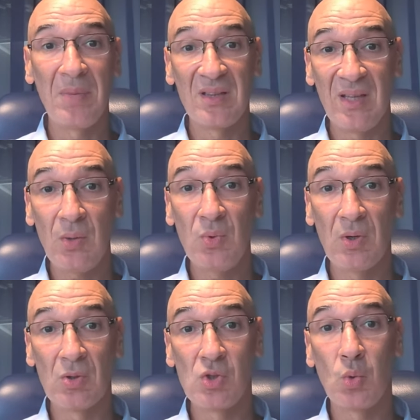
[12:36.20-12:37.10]
But then we
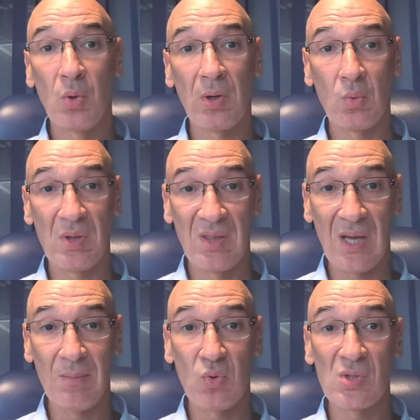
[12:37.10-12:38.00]
also work with
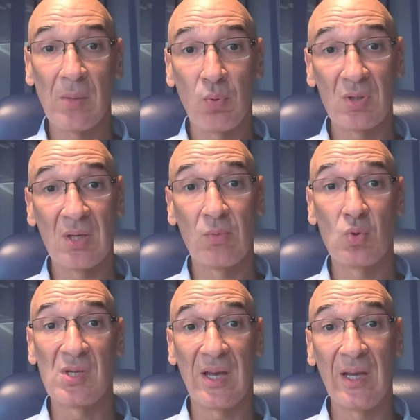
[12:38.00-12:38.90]
them to support them
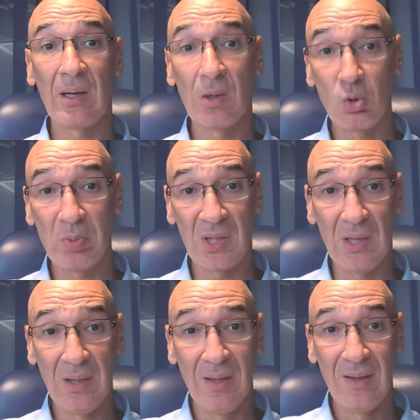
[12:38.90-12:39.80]
to scale
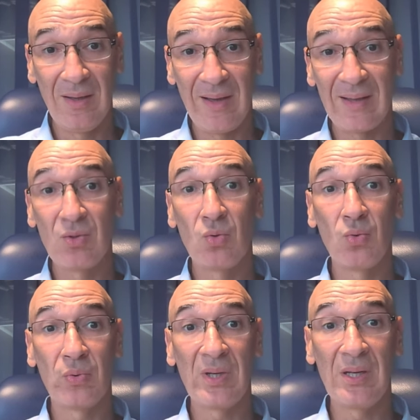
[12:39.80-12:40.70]
globally and to
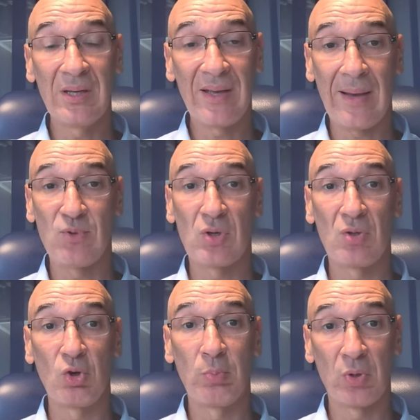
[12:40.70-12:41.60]
really capture
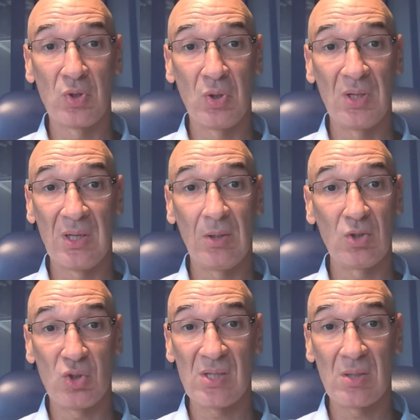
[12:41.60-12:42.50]
the opportunity,
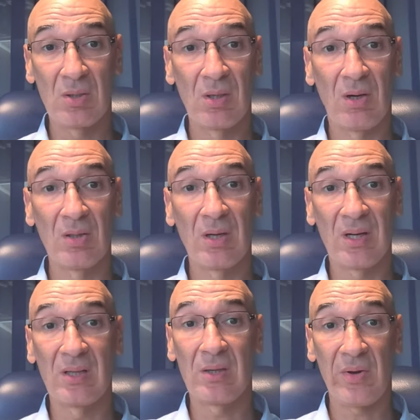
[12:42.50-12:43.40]
not just on a
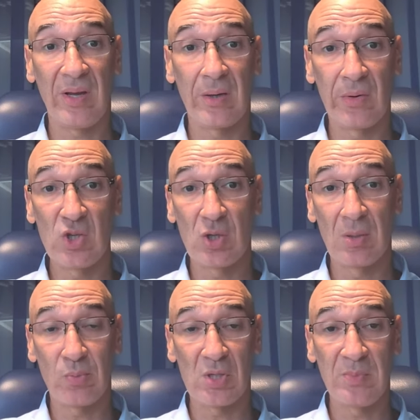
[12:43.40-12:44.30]
country and a
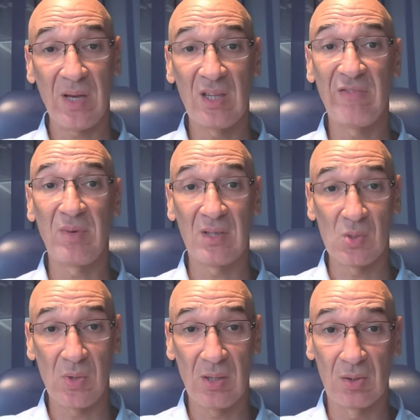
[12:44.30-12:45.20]
regional perspective, but
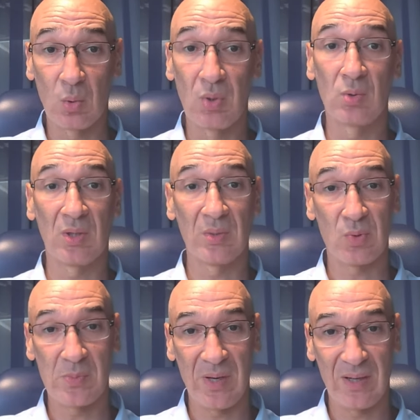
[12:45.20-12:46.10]
as well on a worldwide
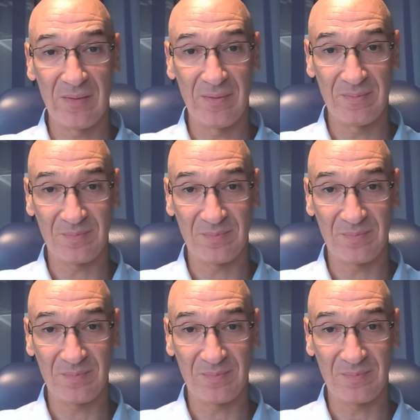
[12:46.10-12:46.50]
perspective.